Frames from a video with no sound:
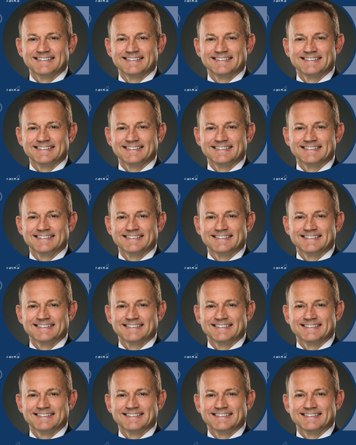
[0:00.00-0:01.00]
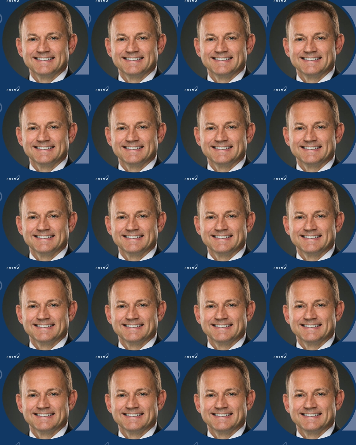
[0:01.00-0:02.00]

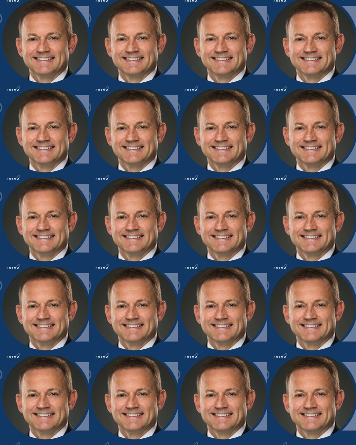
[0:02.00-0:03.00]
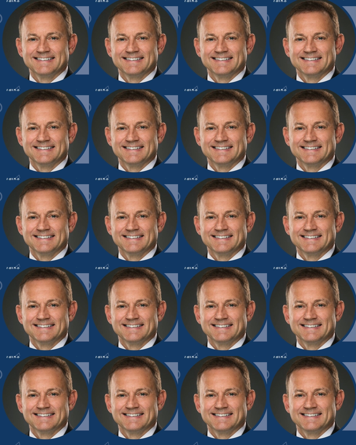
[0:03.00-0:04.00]

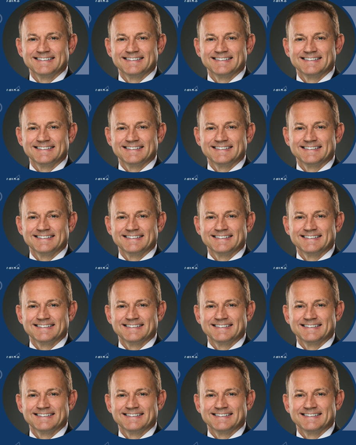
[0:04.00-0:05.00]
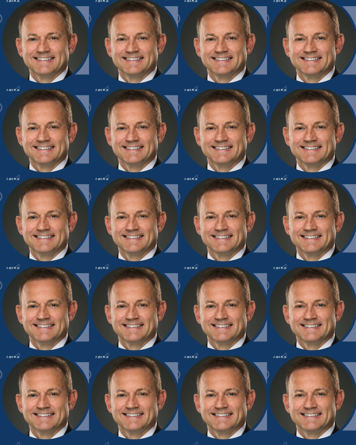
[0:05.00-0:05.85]
This is a still picture; no speech is visible.